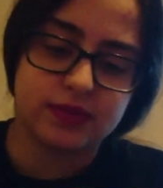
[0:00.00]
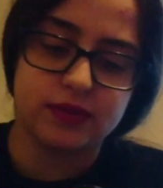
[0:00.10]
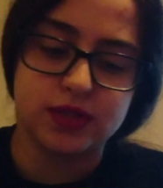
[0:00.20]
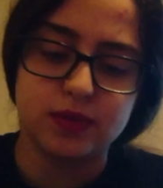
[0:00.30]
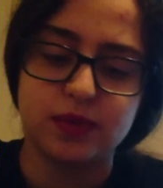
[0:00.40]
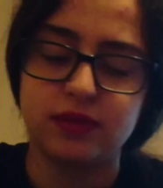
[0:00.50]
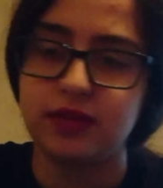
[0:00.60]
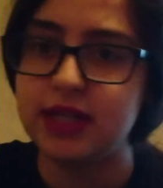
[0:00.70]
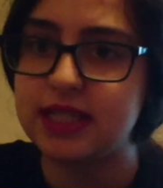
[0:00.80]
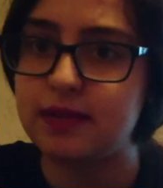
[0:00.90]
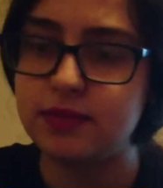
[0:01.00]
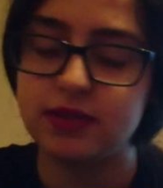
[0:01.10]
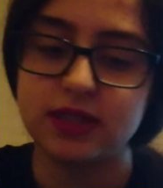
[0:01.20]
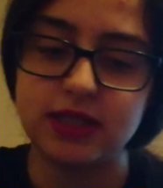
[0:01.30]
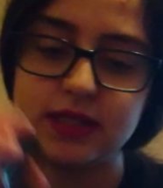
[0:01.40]
two or three samples
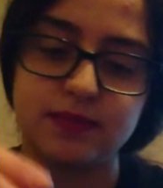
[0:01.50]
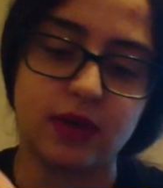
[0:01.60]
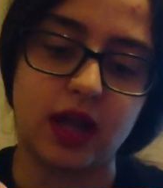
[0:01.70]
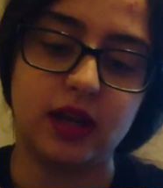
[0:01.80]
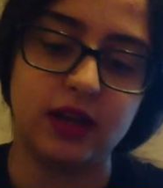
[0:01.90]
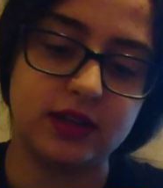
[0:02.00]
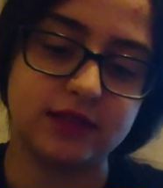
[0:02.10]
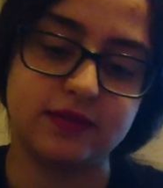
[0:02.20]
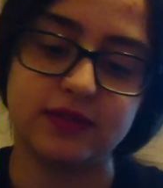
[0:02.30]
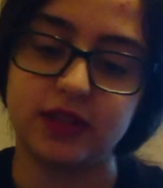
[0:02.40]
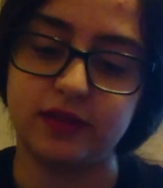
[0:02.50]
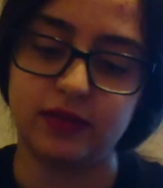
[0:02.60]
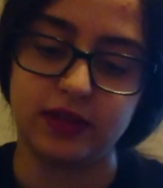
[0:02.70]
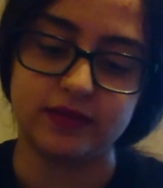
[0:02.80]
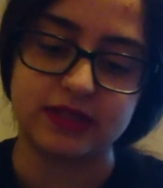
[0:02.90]
of this, but I love, love,
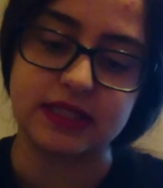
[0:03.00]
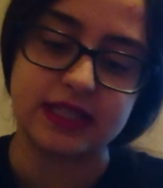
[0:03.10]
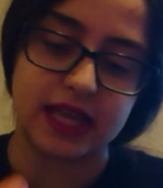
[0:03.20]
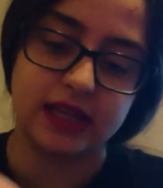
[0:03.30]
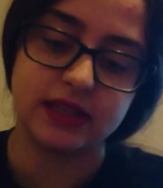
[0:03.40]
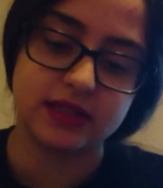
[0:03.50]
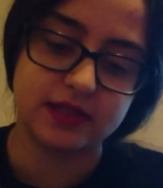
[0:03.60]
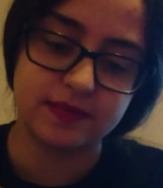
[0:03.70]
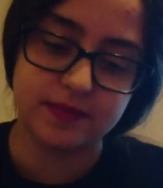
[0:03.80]
love the scent.